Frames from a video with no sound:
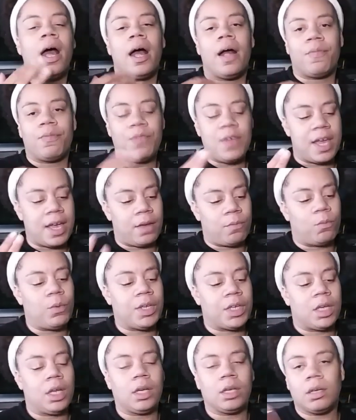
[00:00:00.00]
then we
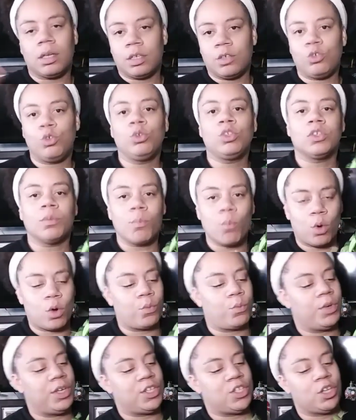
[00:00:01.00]
can do some more
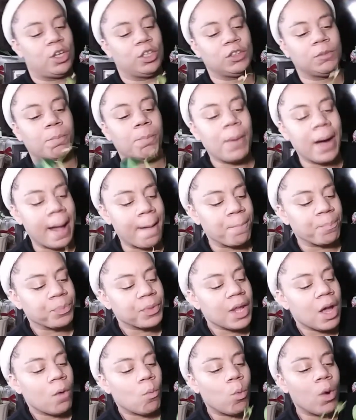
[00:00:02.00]
research. But
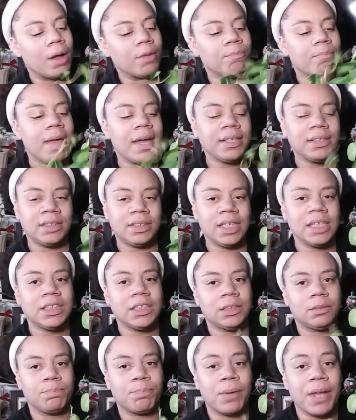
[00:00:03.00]
what makes this
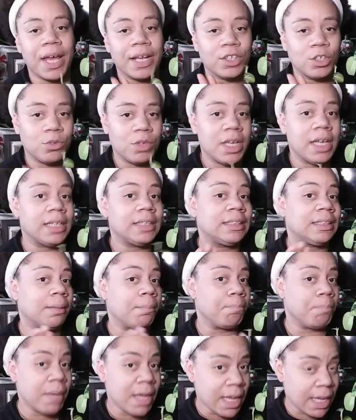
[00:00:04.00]
plant unique to
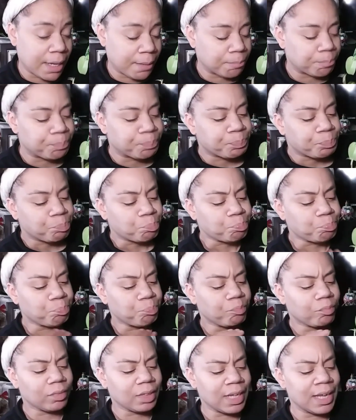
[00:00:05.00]
me
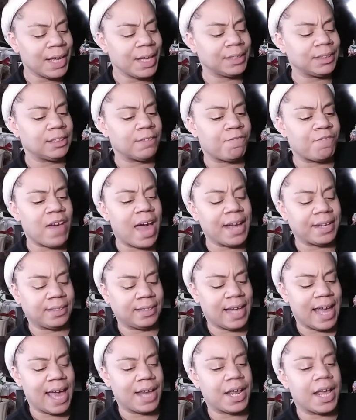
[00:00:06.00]
is the fact
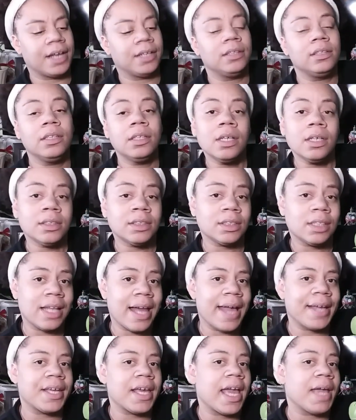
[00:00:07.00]
that it looks
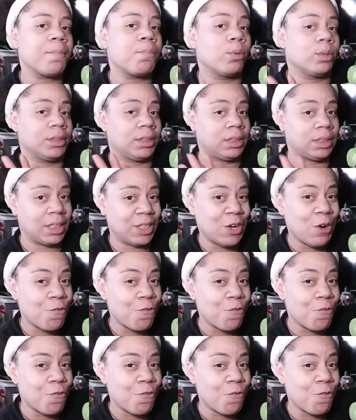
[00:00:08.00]
like a Brazil